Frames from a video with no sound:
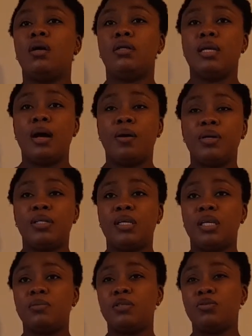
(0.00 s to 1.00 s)
Now it
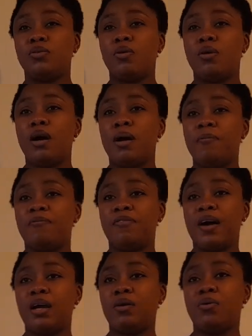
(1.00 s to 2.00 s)
takes me to
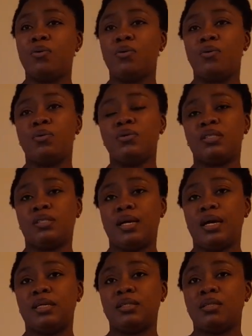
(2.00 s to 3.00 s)

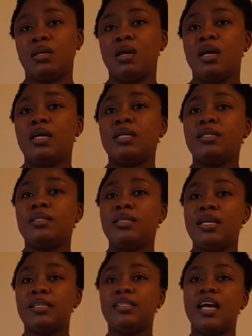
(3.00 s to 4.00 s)
phagocytes.
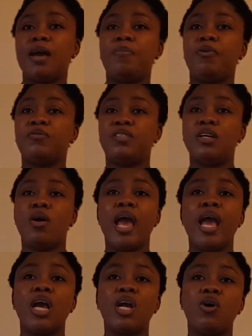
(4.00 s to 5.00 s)
This type of cell
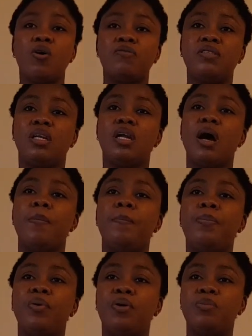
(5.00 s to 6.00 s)
engulfs and
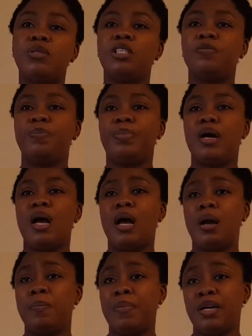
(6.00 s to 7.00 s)
absorbs
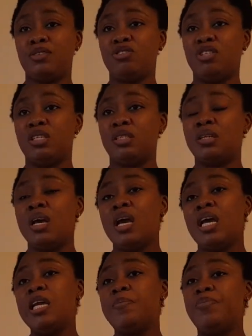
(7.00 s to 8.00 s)
pathogens.
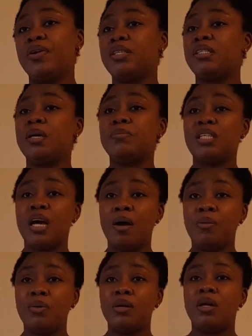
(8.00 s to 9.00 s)
It breaks them
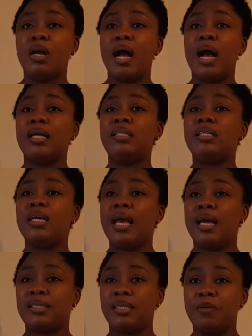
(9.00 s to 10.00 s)
down, and
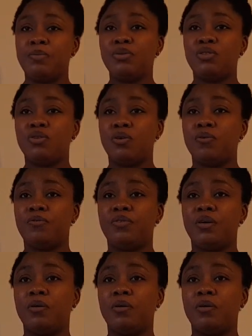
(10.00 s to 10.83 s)
the examples of